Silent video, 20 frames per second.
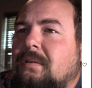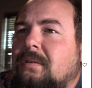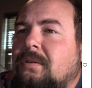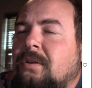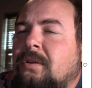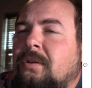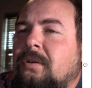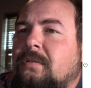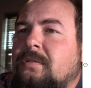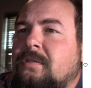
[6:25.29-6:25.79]

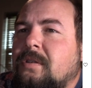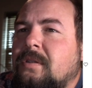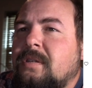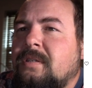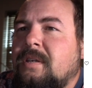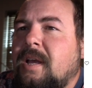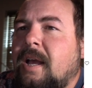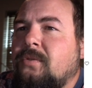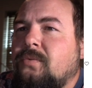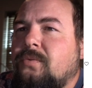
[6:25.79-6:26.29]
Dude, so
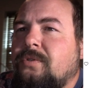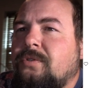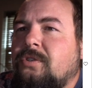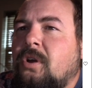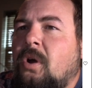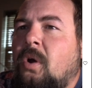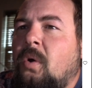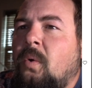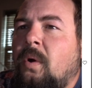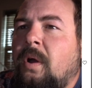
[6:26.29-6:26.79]
these guys were just
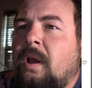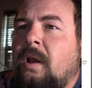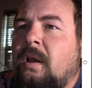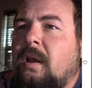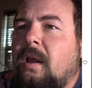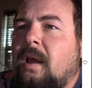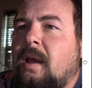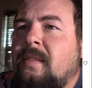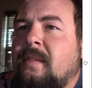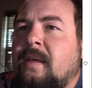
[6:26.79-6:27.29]

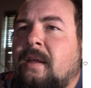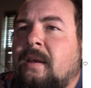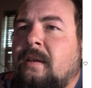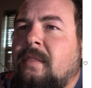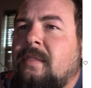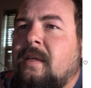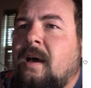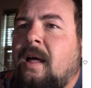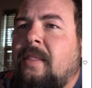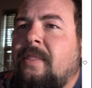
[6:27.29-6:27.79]
going and then
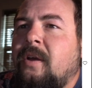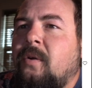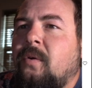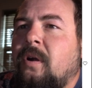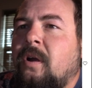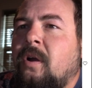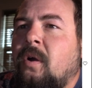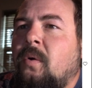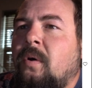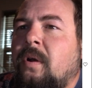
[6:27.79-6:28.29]
thought they
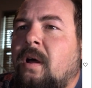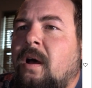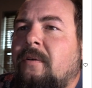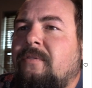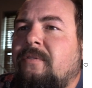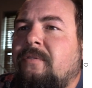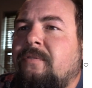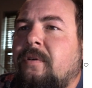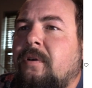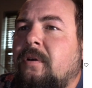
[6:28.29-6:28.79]
were going
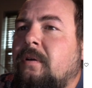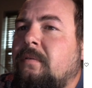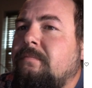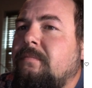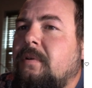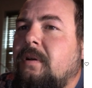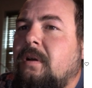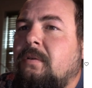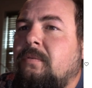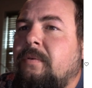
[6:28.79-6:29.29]
off of a,
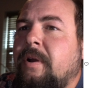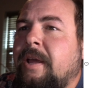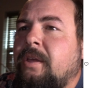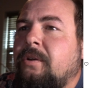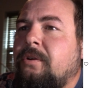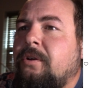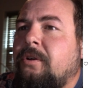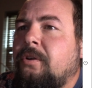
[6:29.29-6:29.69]
a regular